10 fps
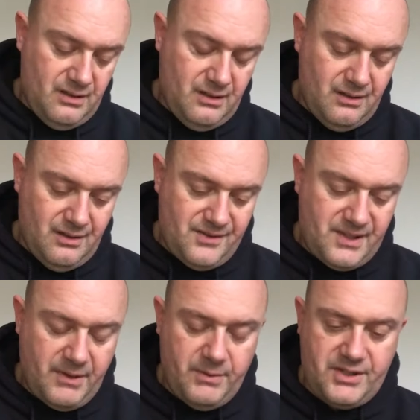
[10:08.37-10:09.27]

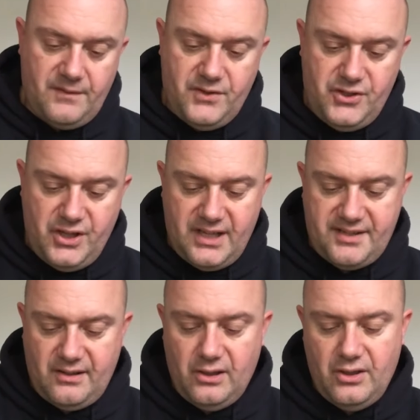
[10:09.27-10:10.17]
Something which I've just
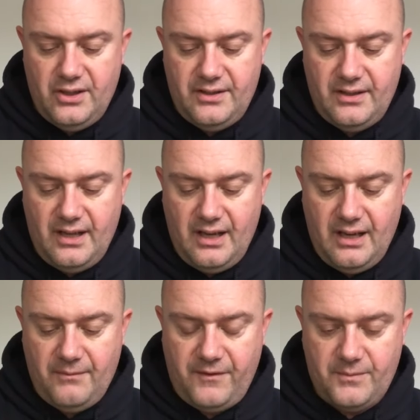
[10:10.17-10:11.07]
learned
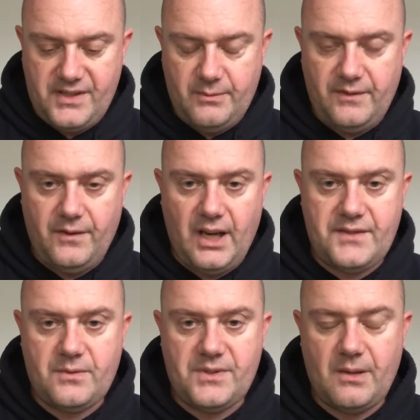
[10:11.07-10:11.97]
from some advice
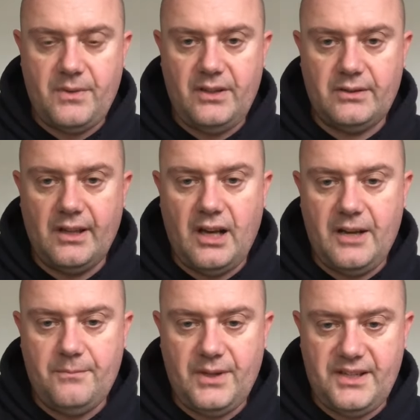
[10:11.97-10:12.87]
from somebody online,
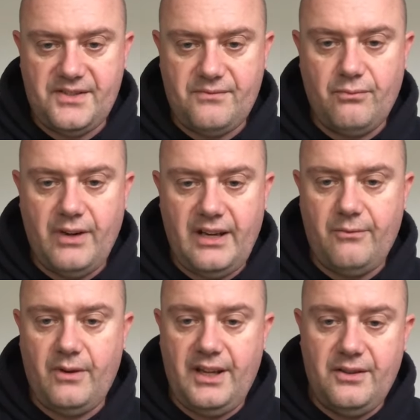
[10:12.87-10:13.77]
but is really,
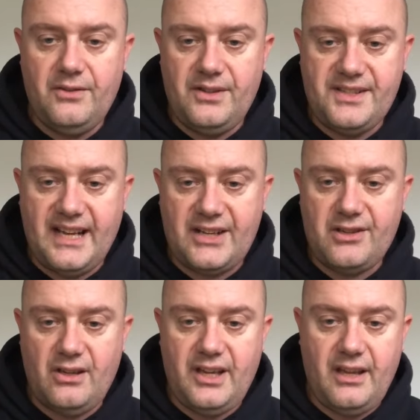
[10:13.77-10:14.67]
really good, is
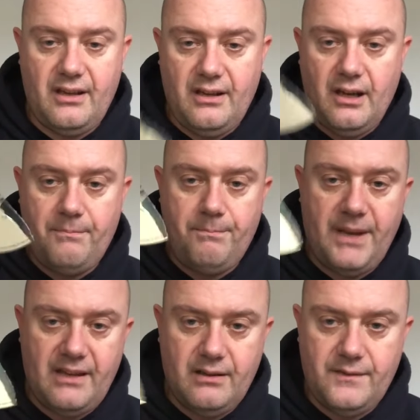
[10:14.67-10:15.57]
actually a bit
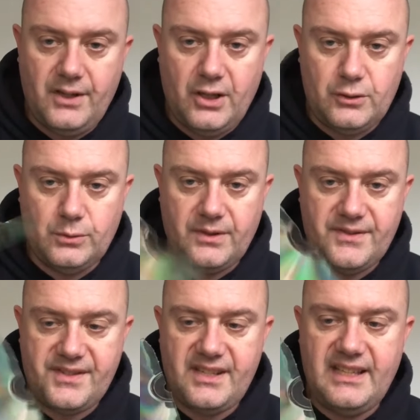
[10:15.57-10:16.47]
of an old
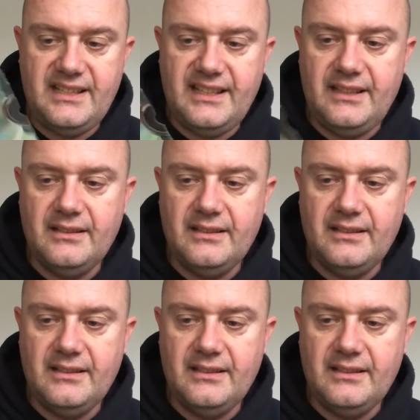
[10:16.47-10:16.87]
CD.